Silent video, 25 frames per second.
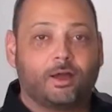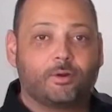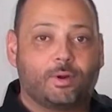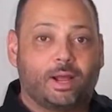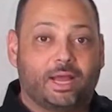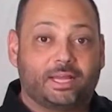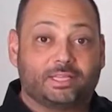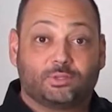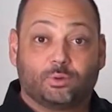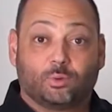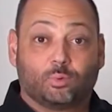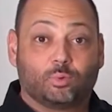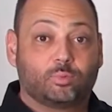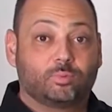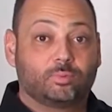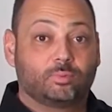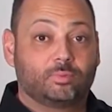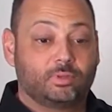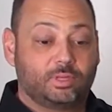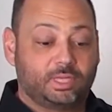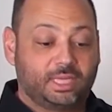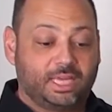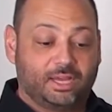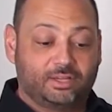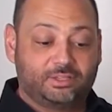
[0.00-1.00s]
All right,
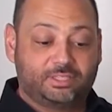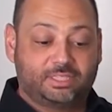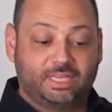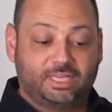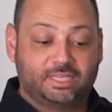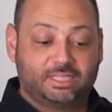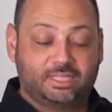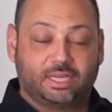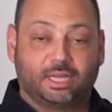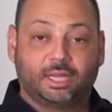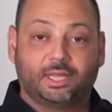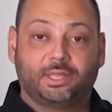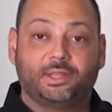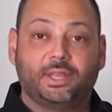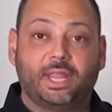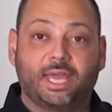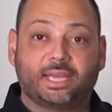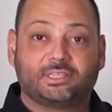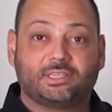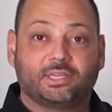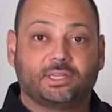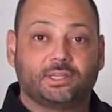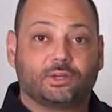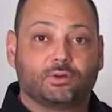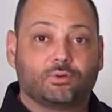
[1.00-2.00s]
so Kelsey is
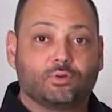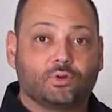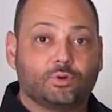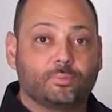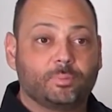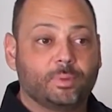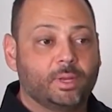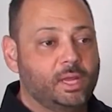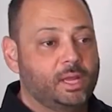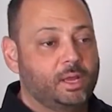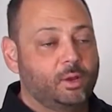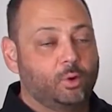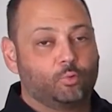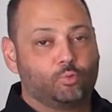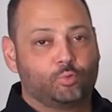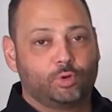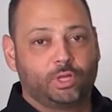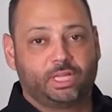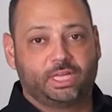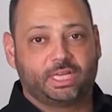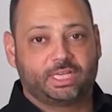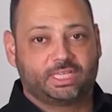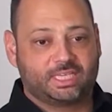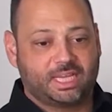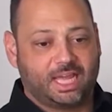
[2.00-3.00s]
next in the group.
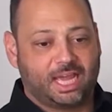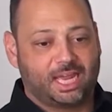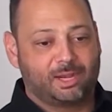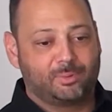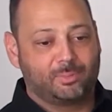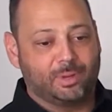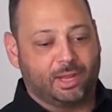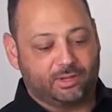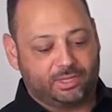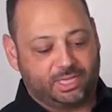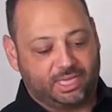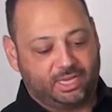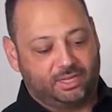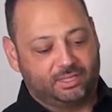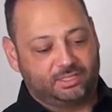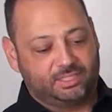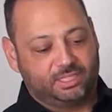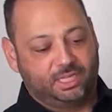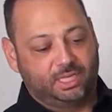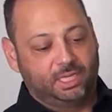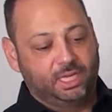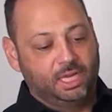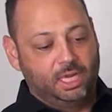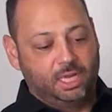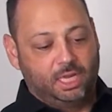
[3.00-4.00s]
Really excited about
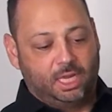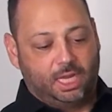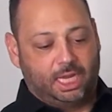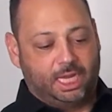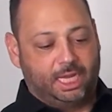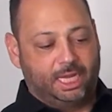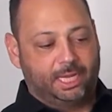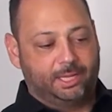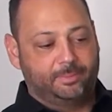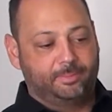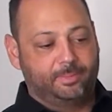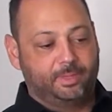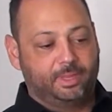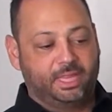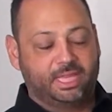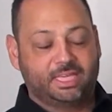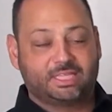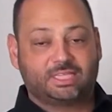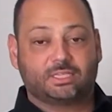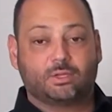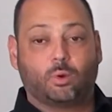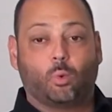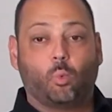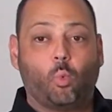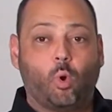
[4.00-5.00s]
Kelsey.
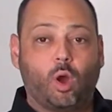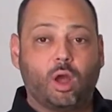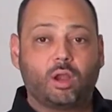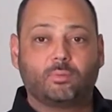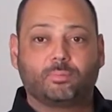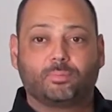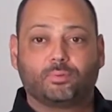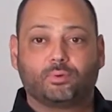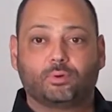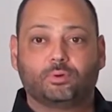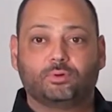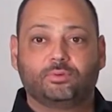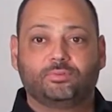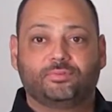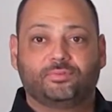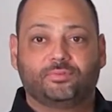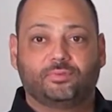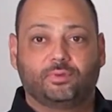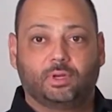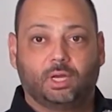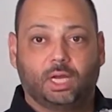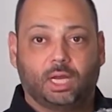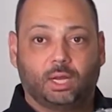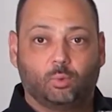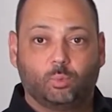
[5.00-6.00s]
This is a
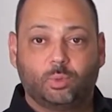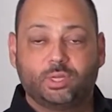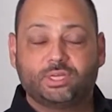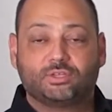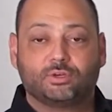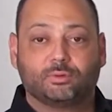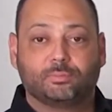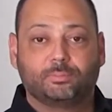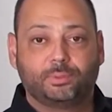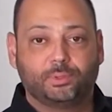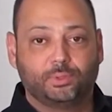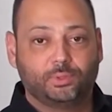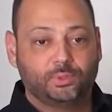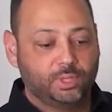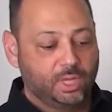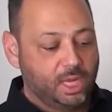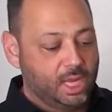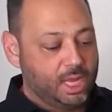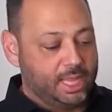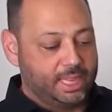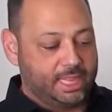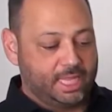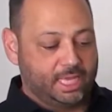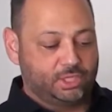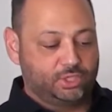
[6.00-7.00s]
waterproof winter
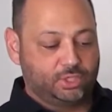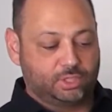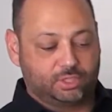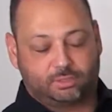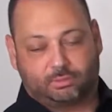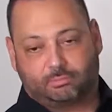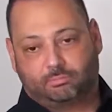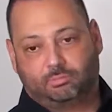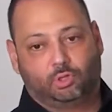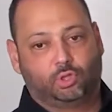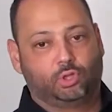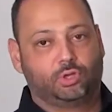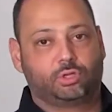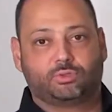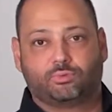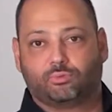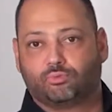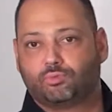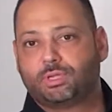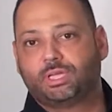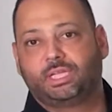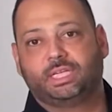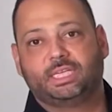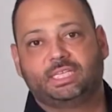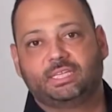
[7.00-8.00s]
boot that just
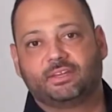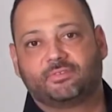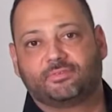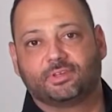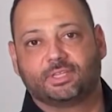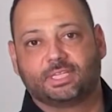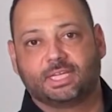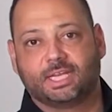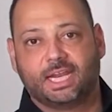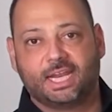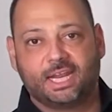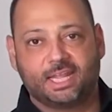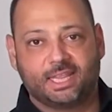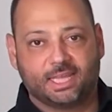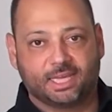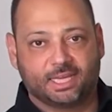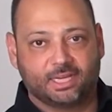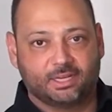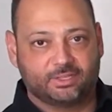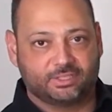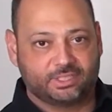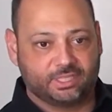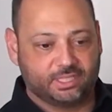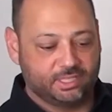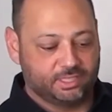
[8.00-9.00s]
looks really different than
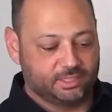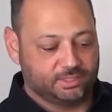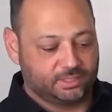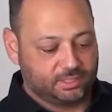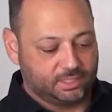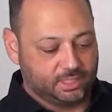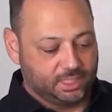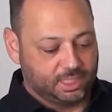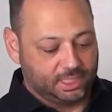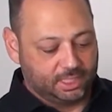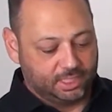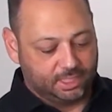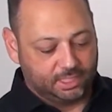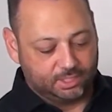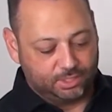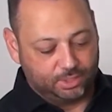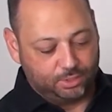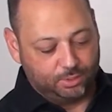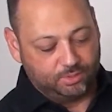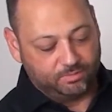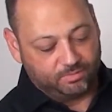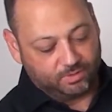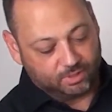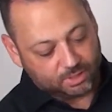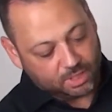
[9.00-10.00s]
anything else in
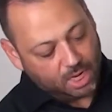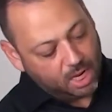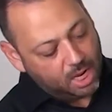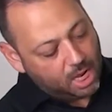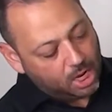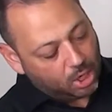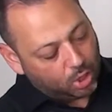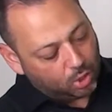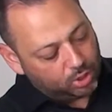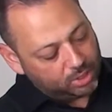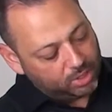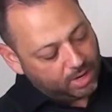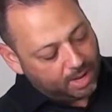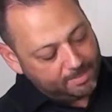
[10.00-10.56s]
this universe.